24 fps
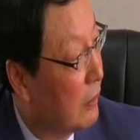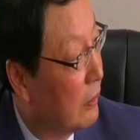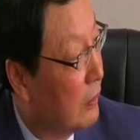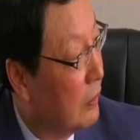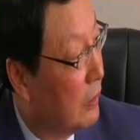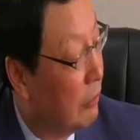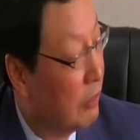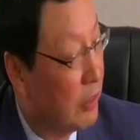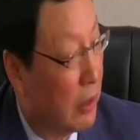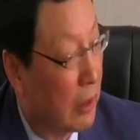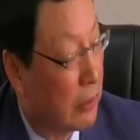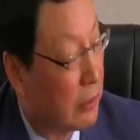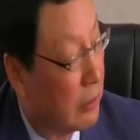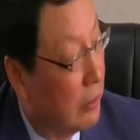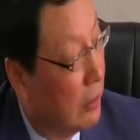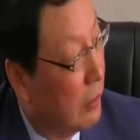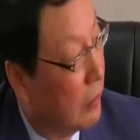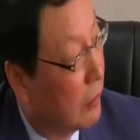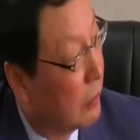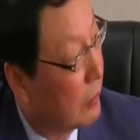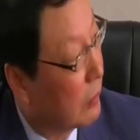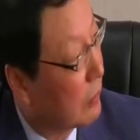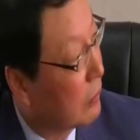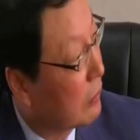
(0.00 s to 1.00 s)
you've got
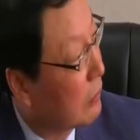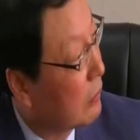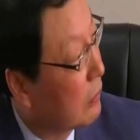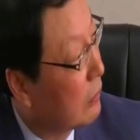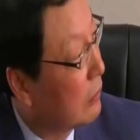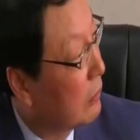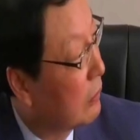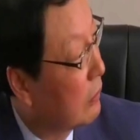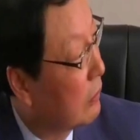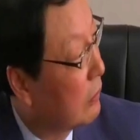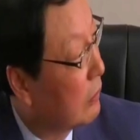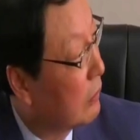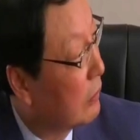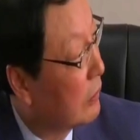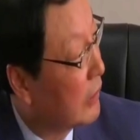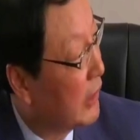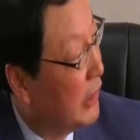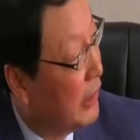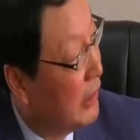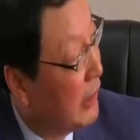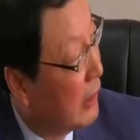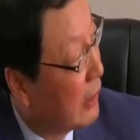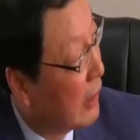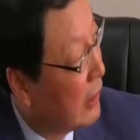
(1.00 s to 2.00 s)
no
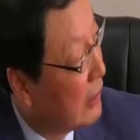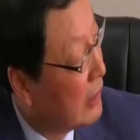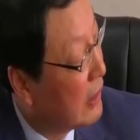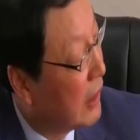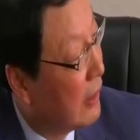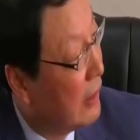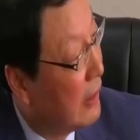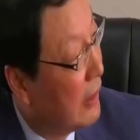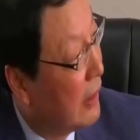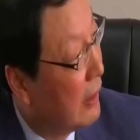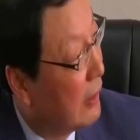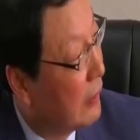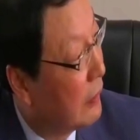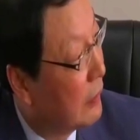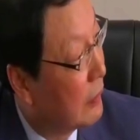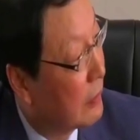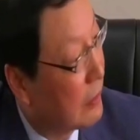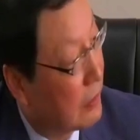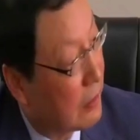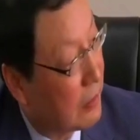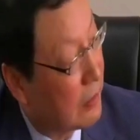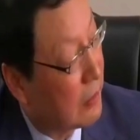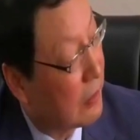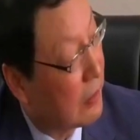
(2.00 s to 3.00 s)
hidden
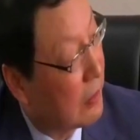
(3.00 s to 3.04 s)
agenda,